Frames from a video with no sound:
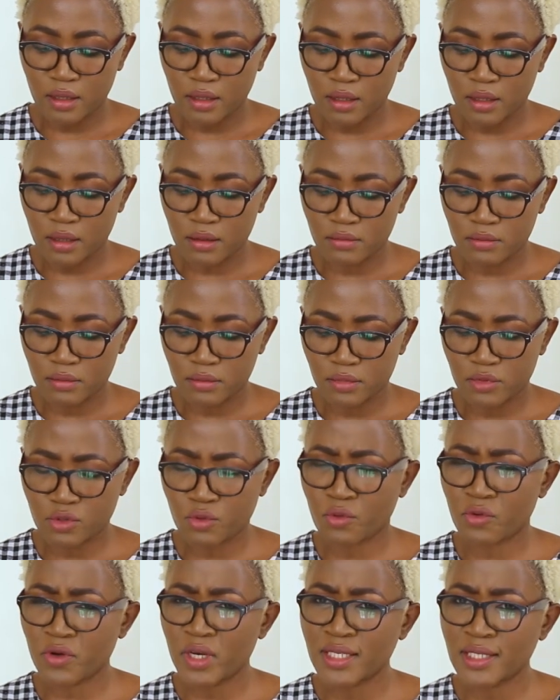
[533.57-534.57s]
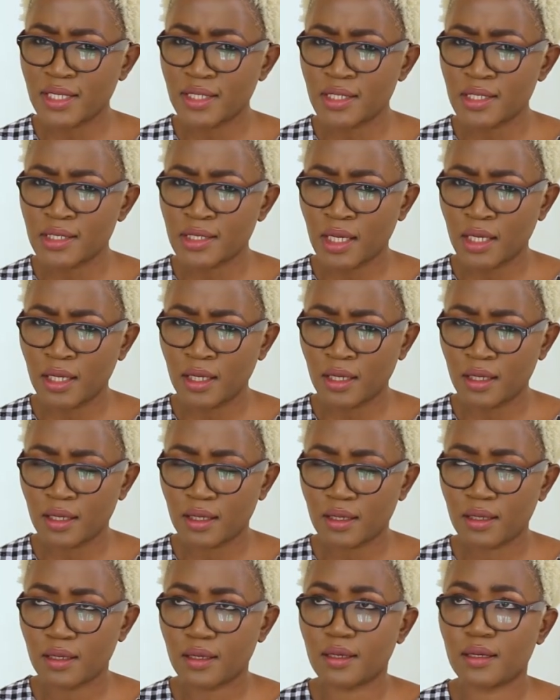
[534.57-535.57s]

um, to create a design,